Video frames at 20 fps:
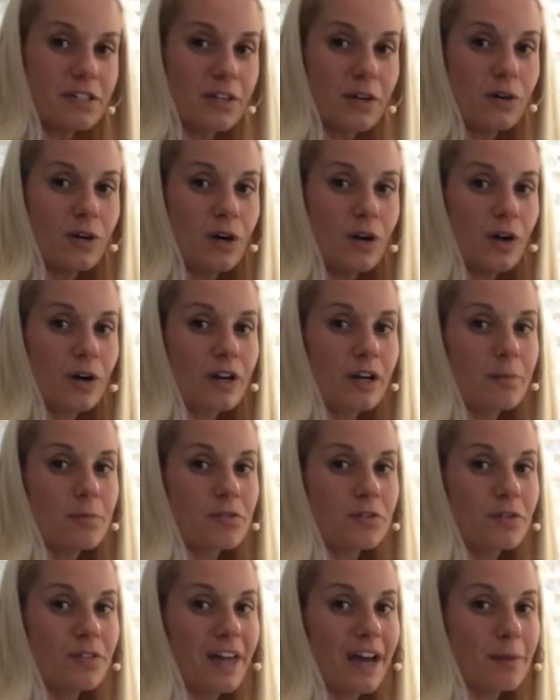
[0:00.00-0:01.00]
so we don't
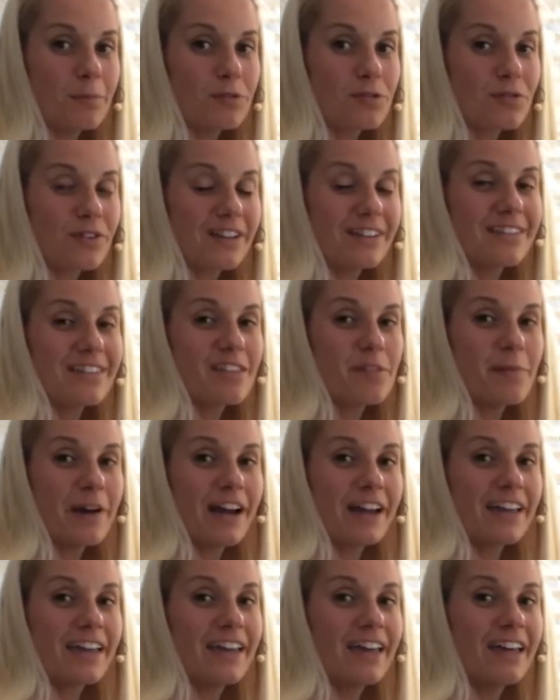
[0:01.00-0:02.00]
lock up through the hamstrings
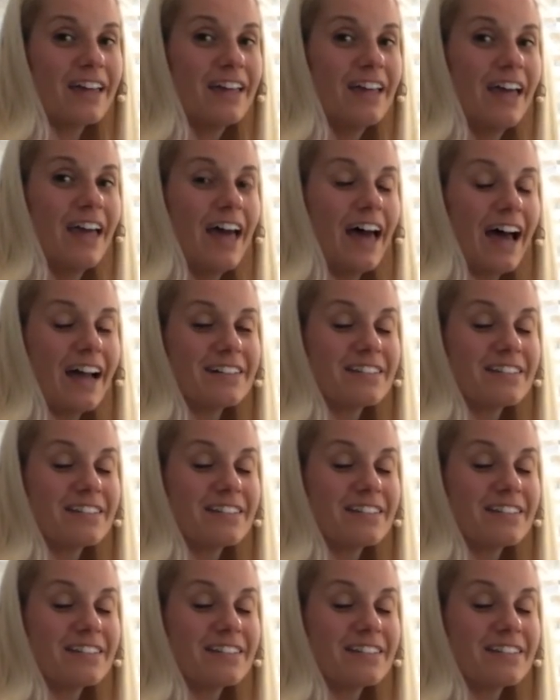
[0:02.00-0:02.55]
at the back here,